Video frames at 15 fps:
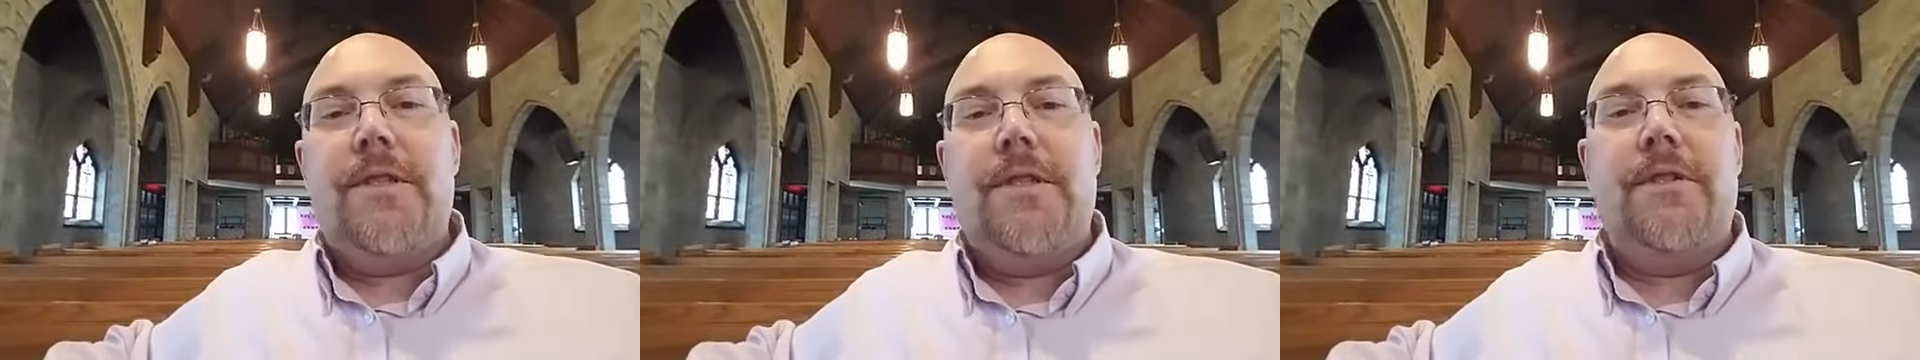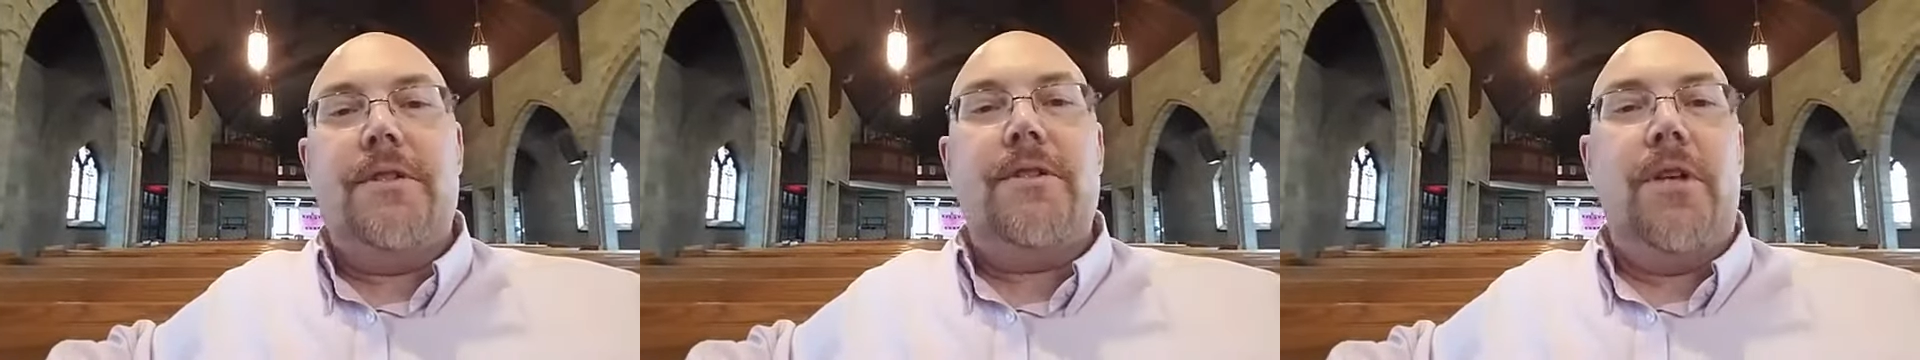
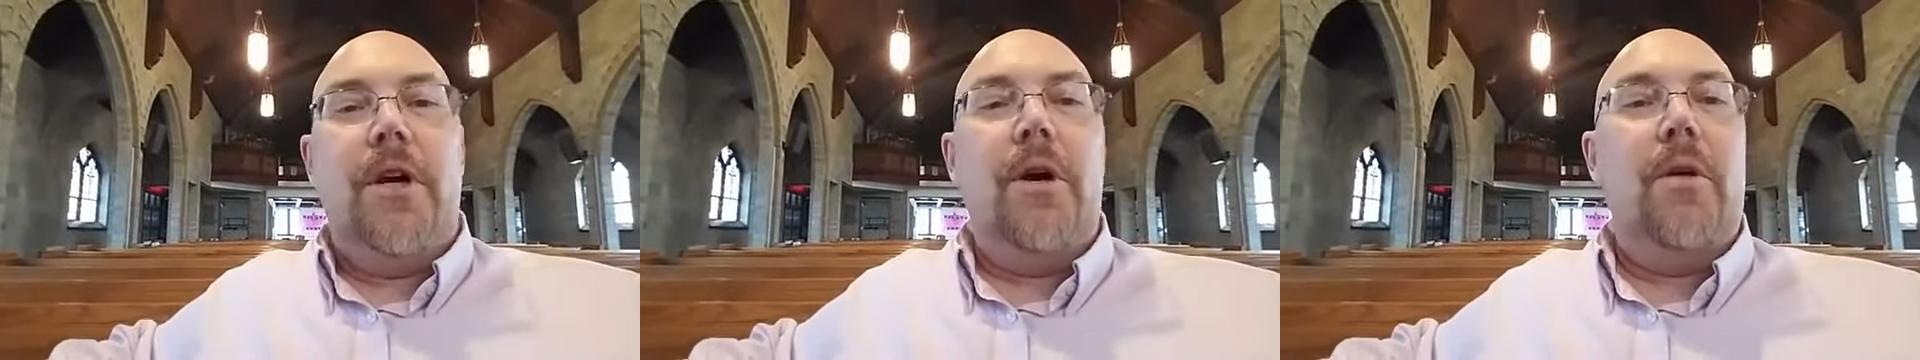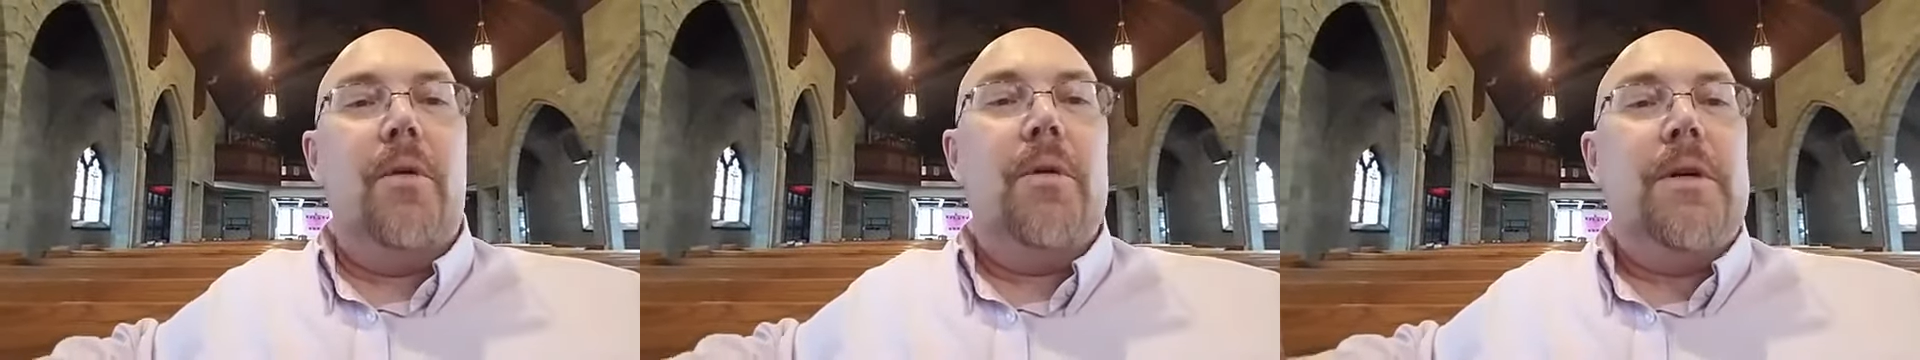And
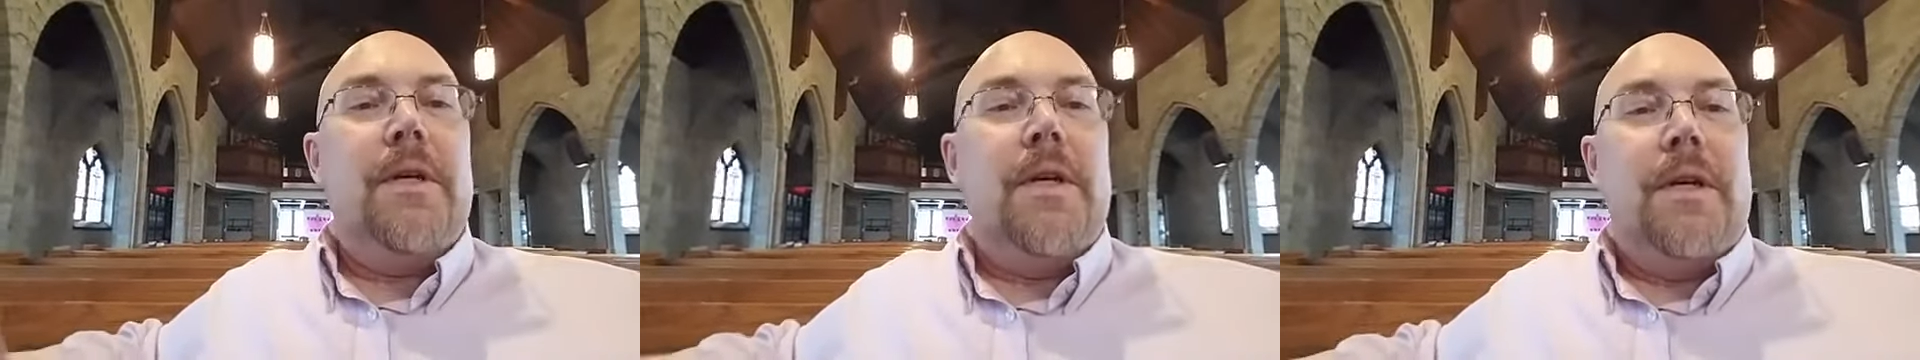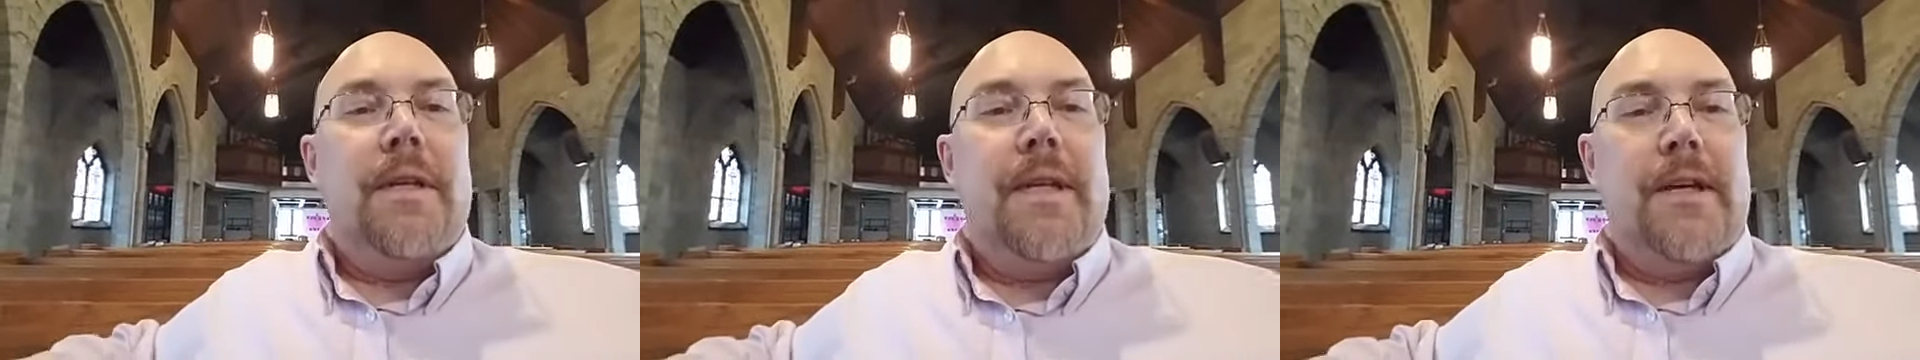so
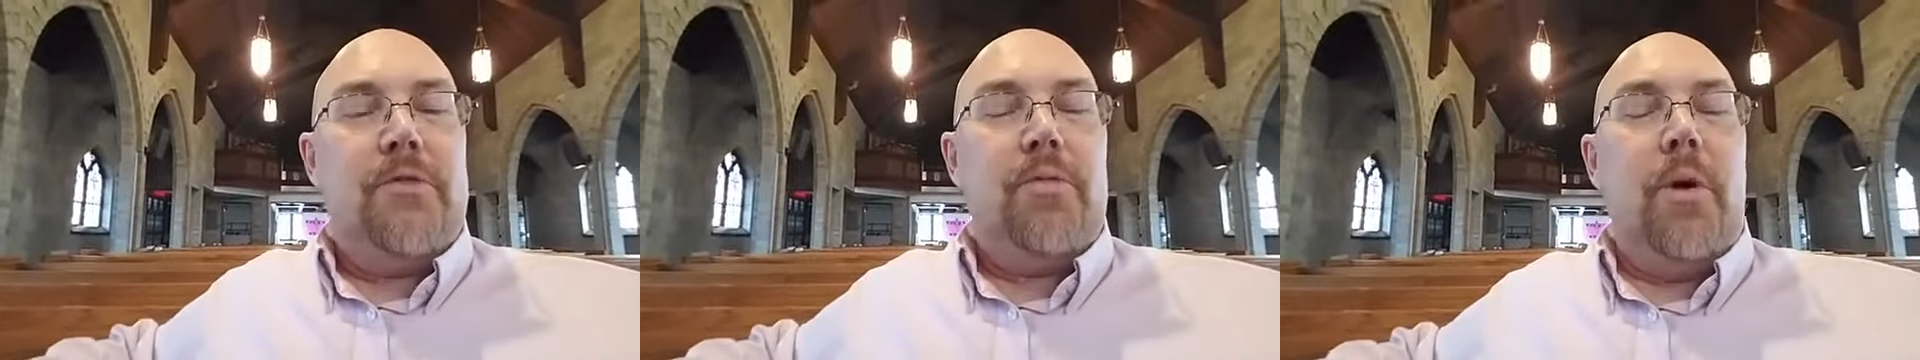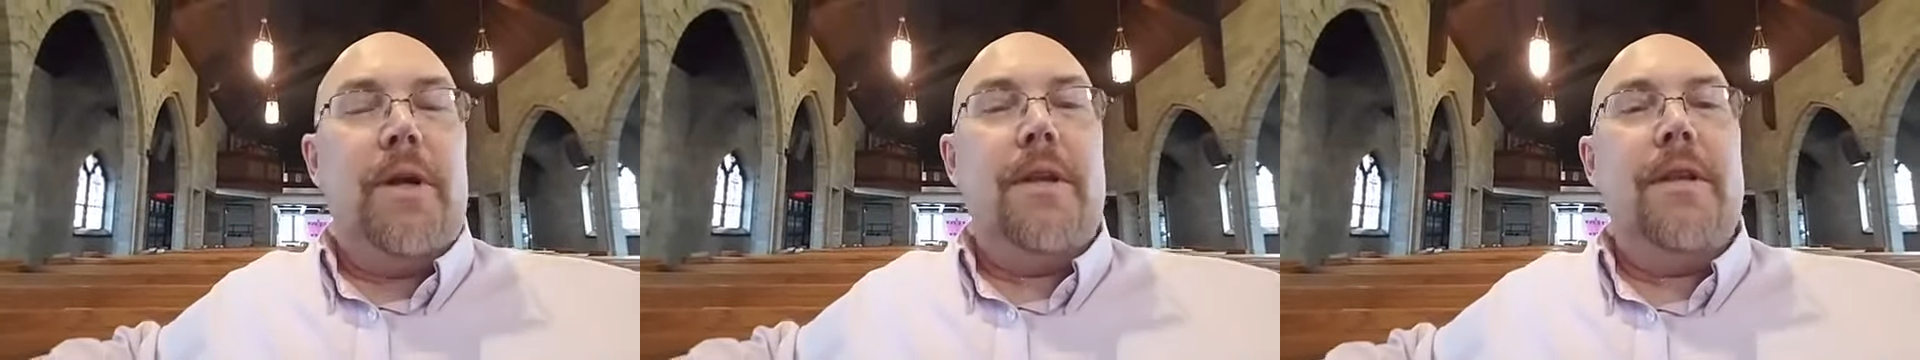
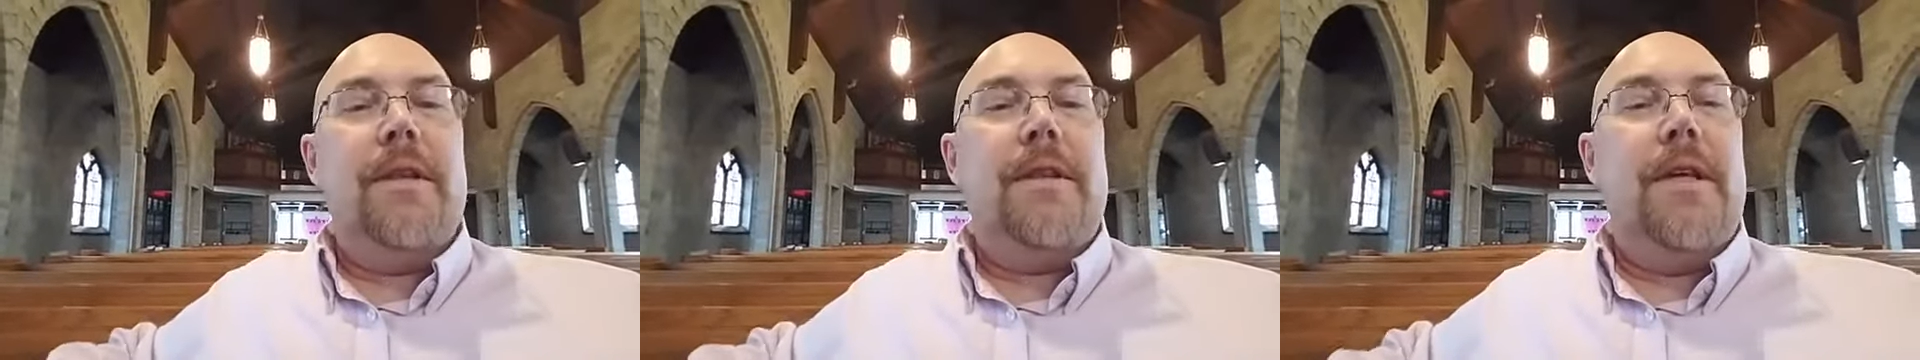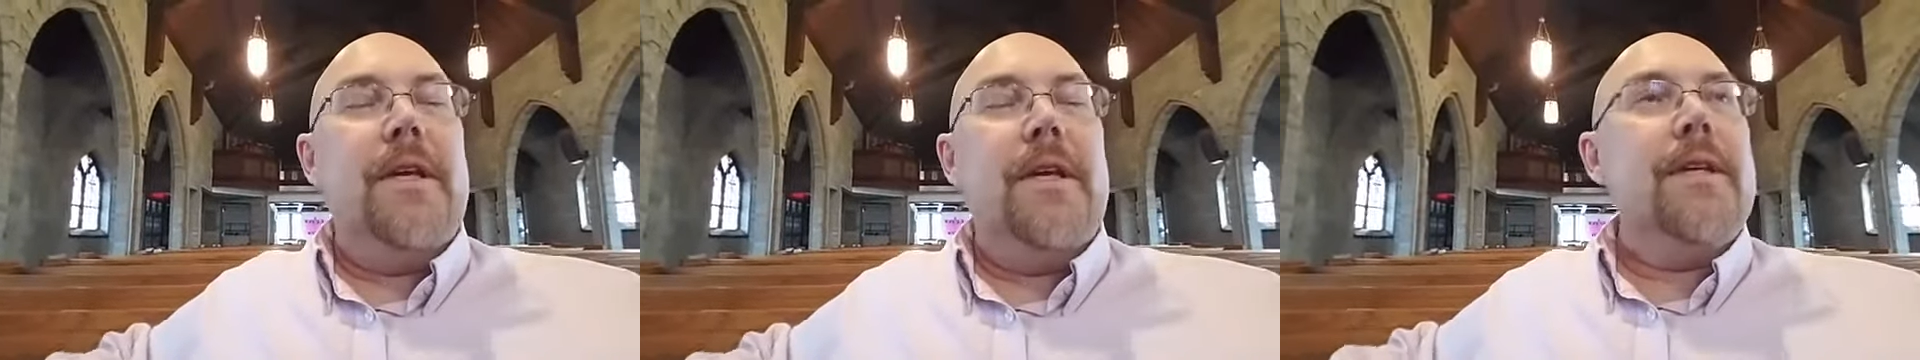that's one of
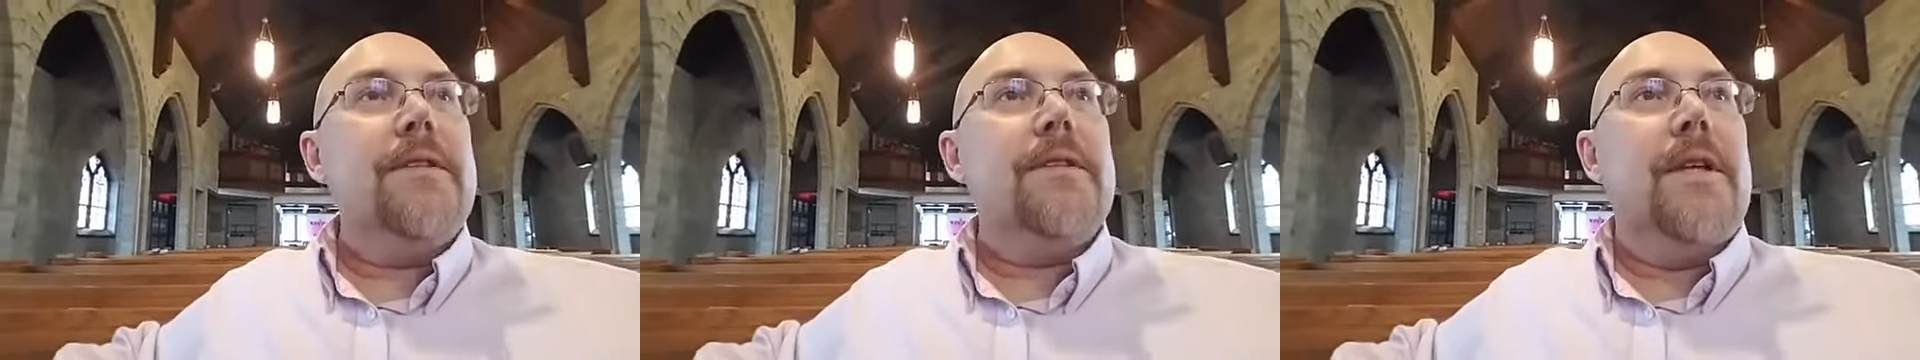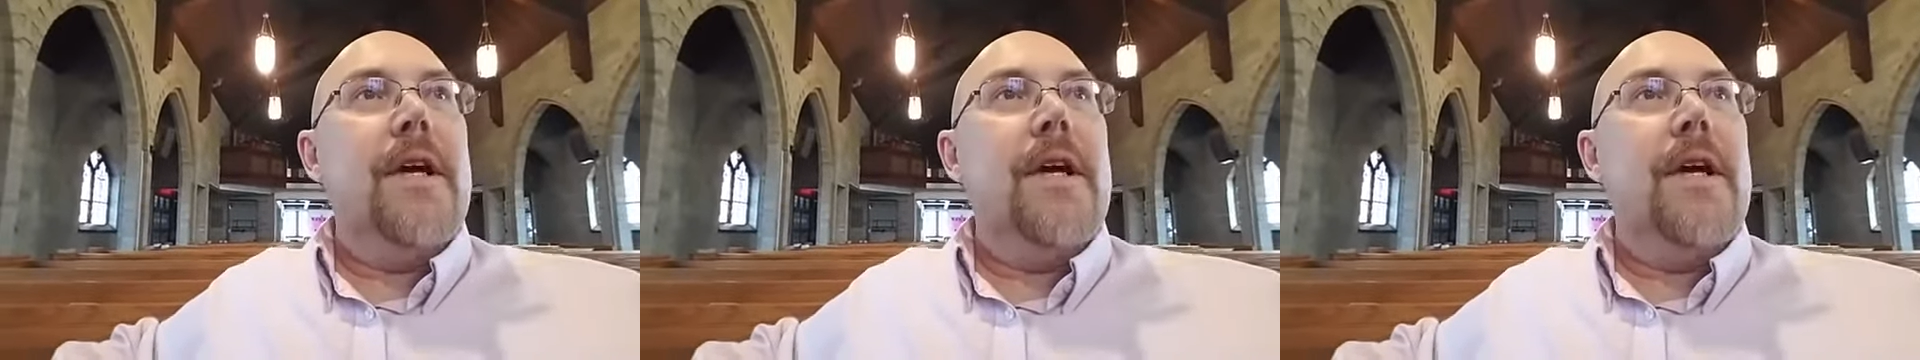the things